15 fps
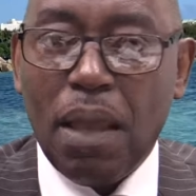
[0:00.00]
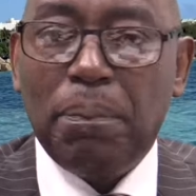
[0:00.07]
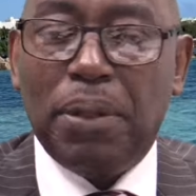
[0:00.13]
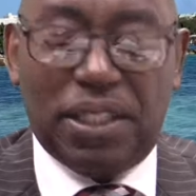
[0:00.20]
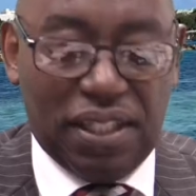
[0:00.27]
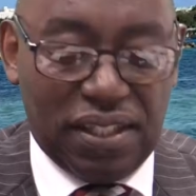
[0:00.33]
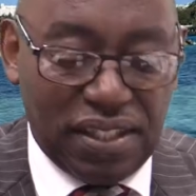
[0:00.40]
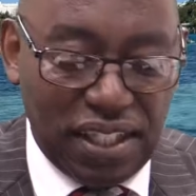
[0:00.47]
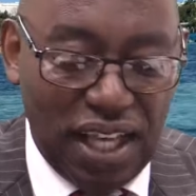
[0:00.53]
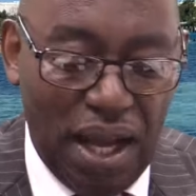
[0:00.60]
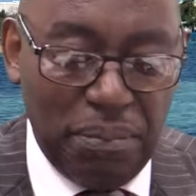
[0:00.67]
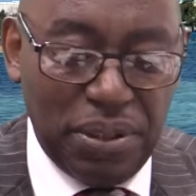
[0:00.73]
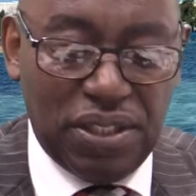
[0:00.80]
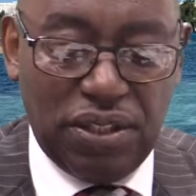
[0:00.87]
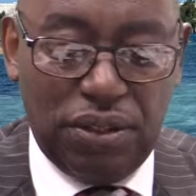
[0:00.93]
But the
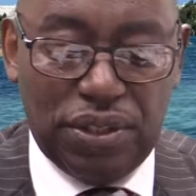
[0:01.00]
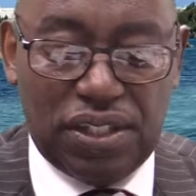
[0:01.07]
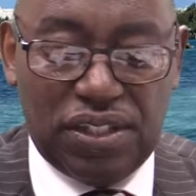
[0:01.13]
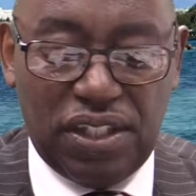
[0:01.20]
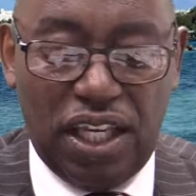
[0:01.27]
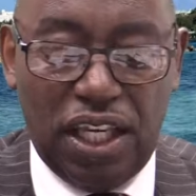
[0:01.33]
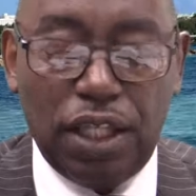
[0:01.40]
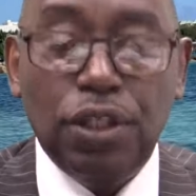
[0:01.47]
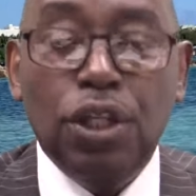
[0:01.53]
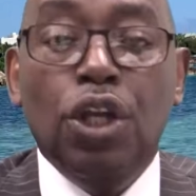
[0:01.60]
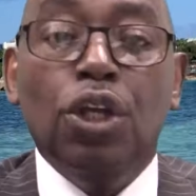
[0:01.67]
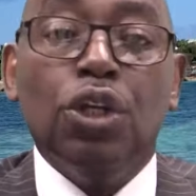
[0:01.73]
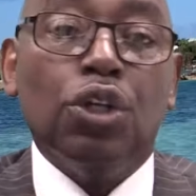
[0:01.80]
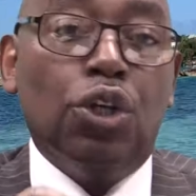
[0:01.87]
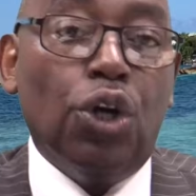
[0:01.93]
psalmist here is saying,
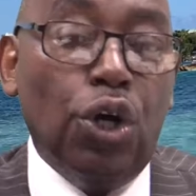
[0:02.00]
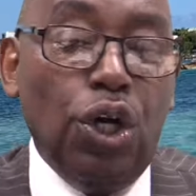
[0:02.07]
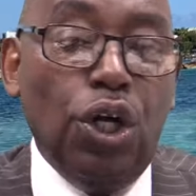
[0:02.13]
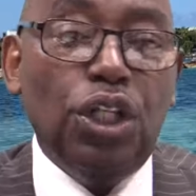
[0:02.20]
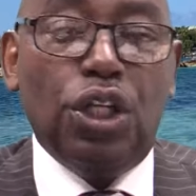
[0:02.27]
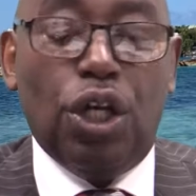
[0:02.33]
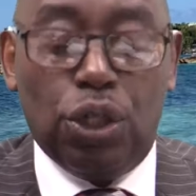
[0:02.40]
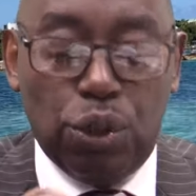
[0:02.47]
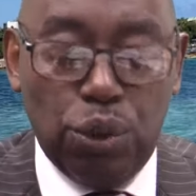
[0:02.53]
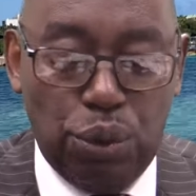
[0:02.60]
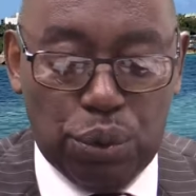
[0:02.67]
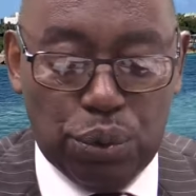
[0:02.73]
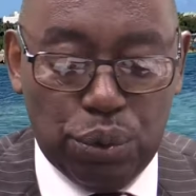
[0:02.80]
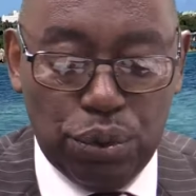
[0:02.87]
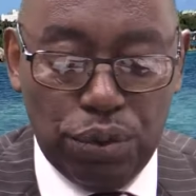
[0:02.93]
God
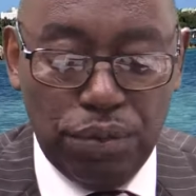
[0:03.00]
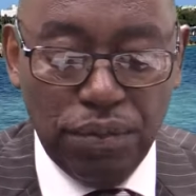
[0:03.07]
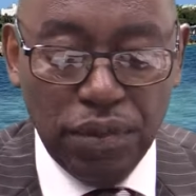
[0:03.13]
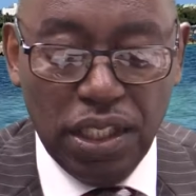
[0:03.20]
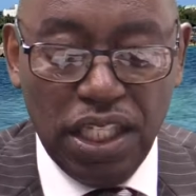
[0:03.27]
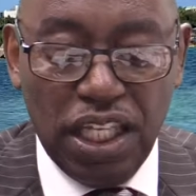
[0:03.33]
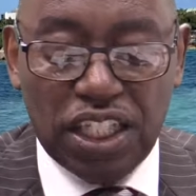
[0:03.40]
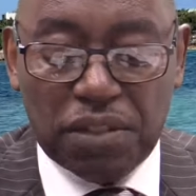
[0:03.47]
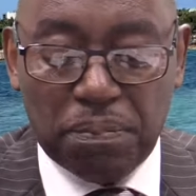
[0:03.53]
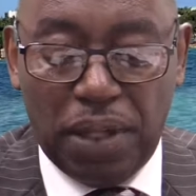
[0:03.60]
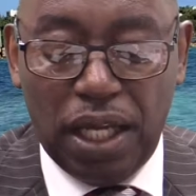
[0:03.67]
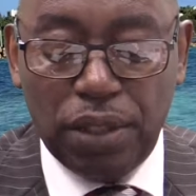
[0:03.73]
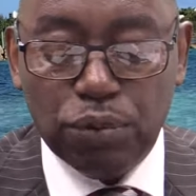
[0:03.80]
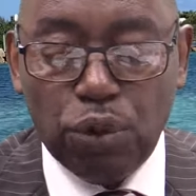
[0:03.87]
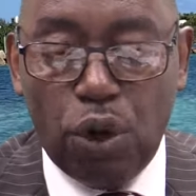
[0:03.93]
alone is
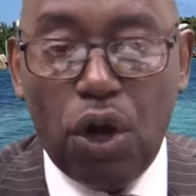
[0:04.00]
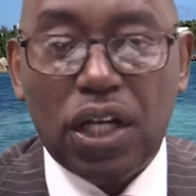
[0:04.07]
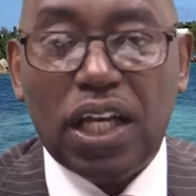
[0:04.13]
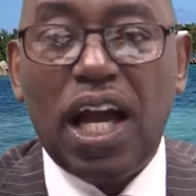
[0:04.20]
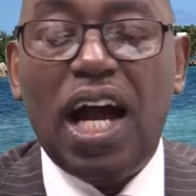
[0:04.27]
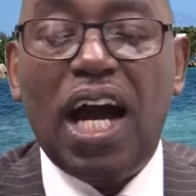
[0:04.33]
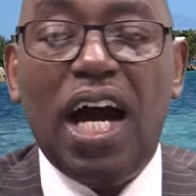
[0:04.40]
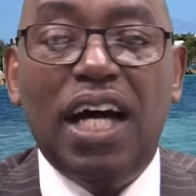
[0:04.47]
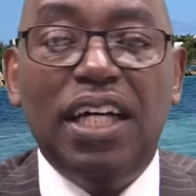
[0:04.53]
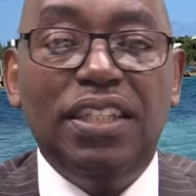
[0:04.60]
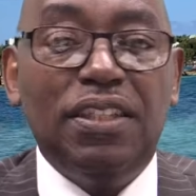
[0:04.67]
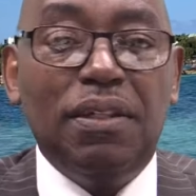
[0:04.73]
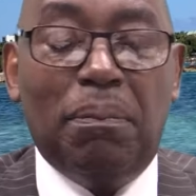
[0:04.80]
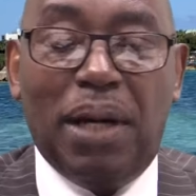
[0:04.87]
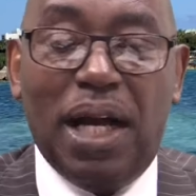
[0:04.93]
my rock and
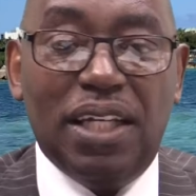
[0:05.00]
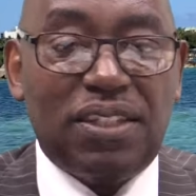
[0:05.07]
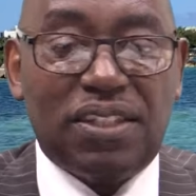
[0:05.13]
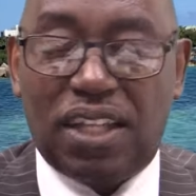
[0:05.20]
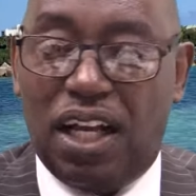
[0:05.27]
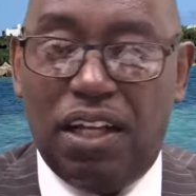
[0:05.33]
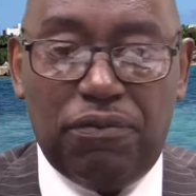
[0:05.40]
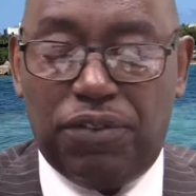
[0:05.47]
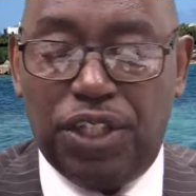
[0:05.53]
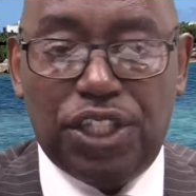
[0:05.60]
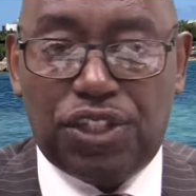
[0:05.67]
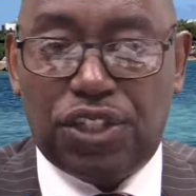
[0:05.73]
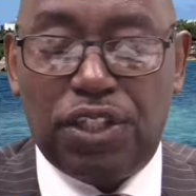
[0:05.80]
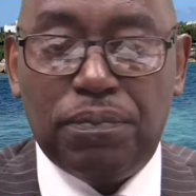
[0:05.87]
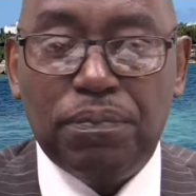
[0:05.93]
my
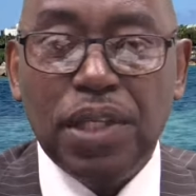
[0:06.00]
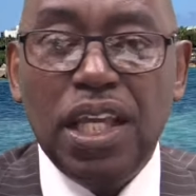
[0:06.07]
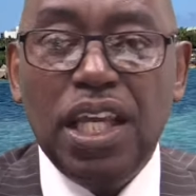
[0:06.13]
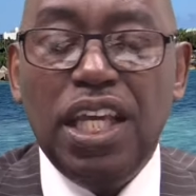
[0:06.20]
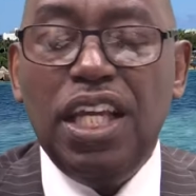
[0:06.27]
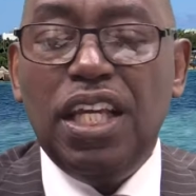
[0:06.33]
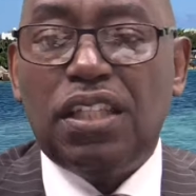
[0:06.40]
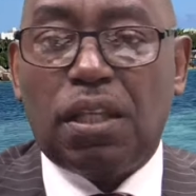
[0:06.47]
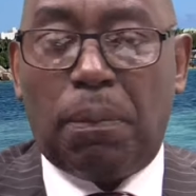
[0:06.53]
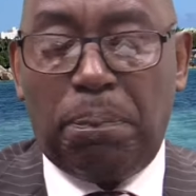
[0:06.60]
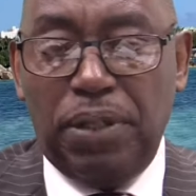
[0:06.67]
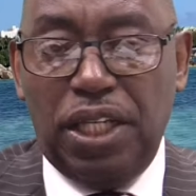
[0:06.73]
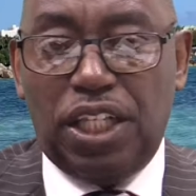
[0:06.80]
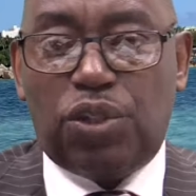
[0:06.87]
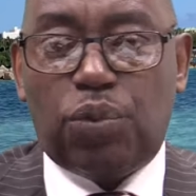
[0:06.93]
salvation. He's a
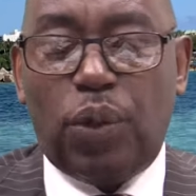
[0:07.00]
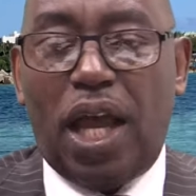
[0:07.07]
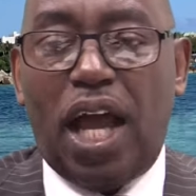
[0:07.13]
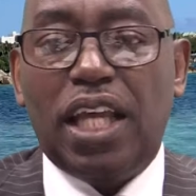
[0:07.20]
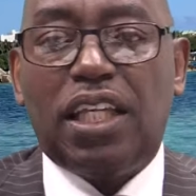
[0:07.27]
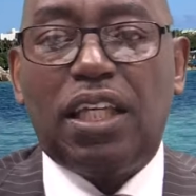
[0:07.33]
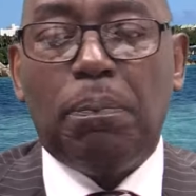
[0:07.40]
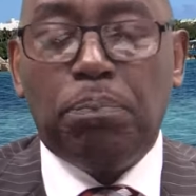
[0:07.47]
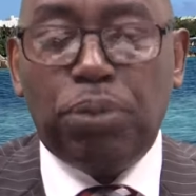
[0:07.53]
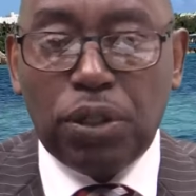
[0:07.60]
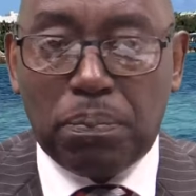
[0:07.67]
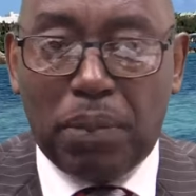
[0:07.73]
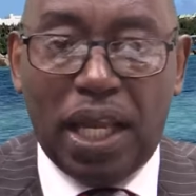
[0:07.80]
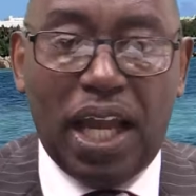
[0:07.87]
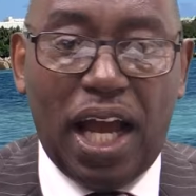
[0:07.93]
place where I can
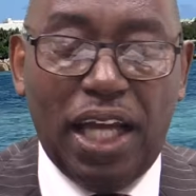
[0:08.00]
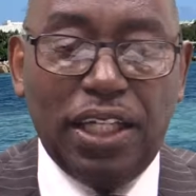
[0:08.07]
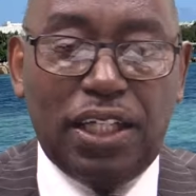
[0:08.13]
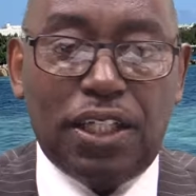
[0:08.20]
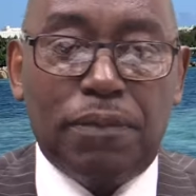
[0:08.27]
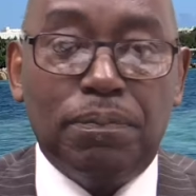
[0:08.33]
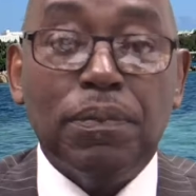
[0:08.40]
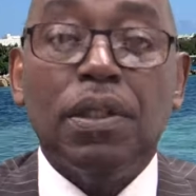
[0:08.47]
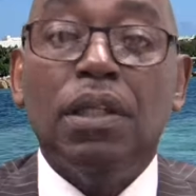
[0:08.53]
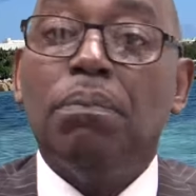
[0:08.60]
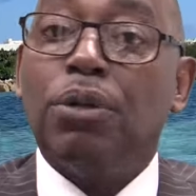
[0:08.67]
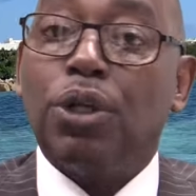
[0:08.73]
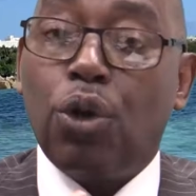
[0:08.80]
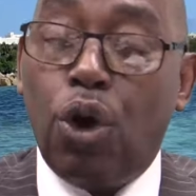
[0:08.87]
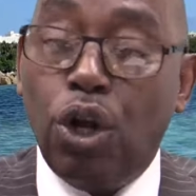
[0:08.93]
put my anchor,
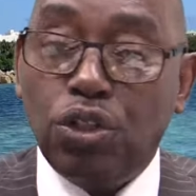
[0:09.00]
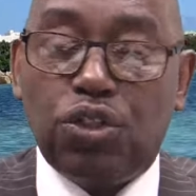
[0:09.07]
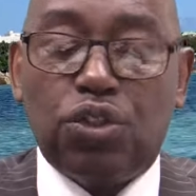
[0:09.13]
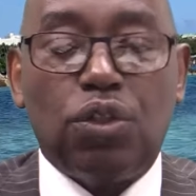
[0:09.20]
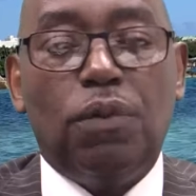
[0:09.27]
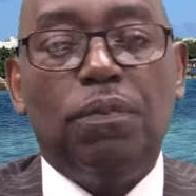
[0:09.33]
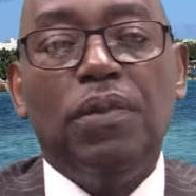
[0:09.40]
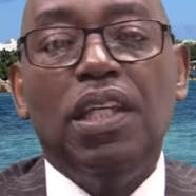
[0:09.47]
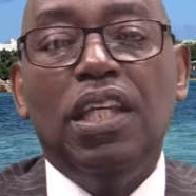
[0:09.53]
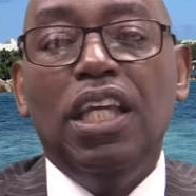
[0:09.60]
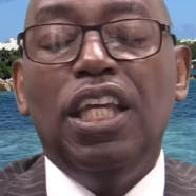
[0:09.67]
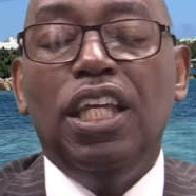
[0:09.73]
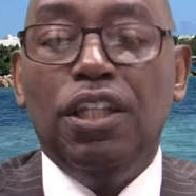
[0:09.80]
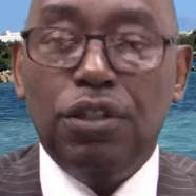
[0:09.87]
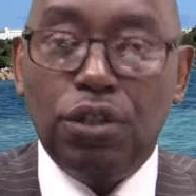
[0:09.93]
but also
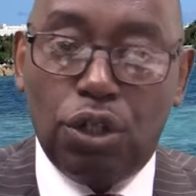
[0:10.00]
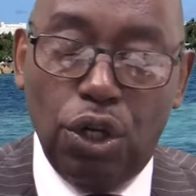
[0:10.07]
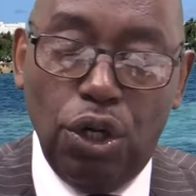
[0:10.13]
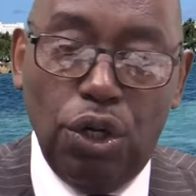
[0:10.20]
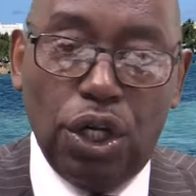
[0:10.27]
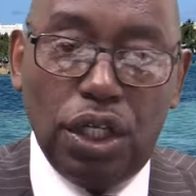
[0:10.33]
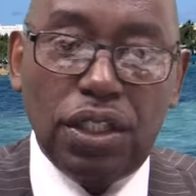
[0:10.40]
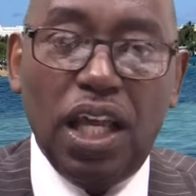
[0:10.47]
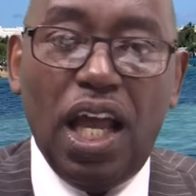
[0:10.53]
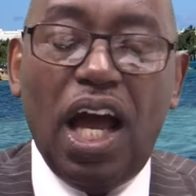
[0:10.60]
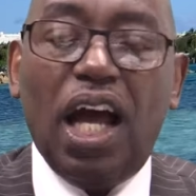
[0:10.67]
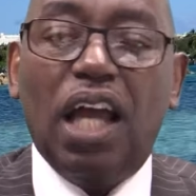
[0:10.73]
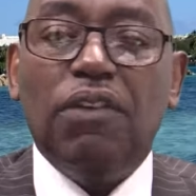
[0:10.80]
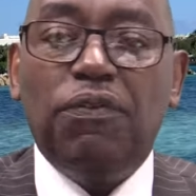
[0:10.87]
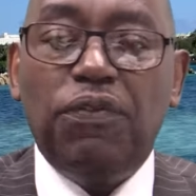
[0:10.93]
in God
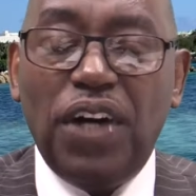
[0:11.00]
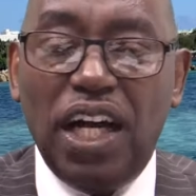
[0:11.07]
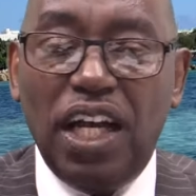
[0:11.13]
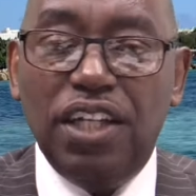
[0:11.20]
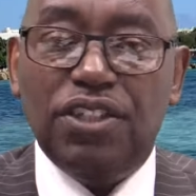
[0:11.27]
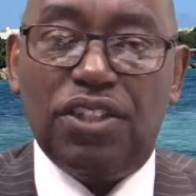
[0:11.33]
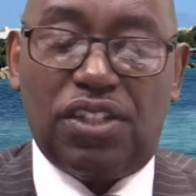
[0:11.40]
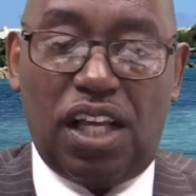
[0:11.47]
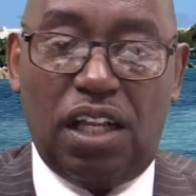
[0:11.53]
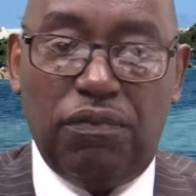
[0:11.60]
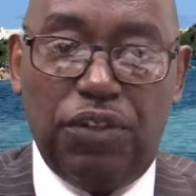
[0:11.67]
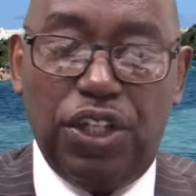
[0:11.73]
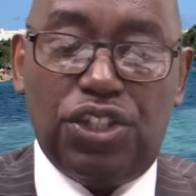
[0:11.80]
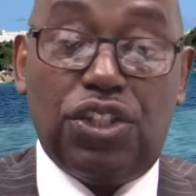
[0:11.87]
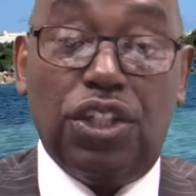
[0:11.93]
I find
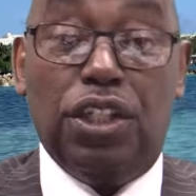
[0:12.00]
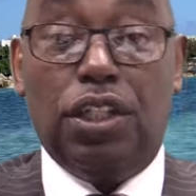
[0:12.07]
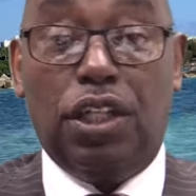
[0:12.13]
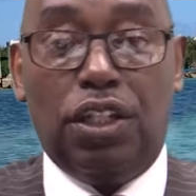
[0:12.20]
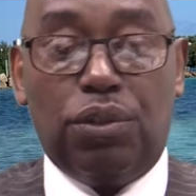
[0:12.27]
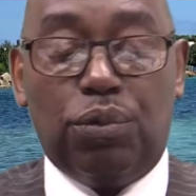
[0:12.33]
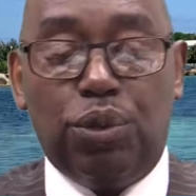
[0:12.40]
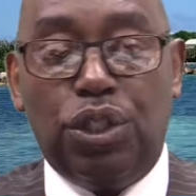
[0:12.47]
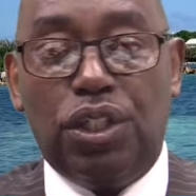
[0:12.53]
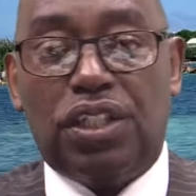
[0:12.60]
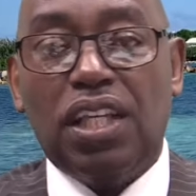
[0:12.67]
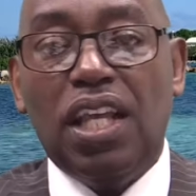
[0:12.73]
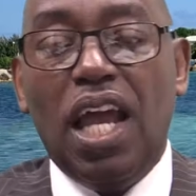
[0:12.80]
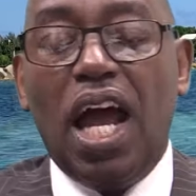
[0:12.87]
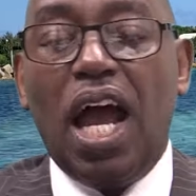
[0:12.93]
salvation. In other words,
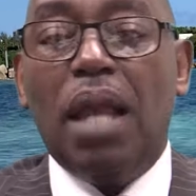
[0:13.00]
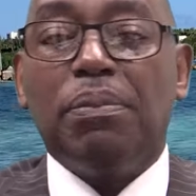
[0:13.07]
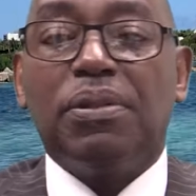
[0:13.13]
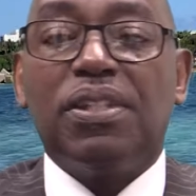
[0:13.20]
I'm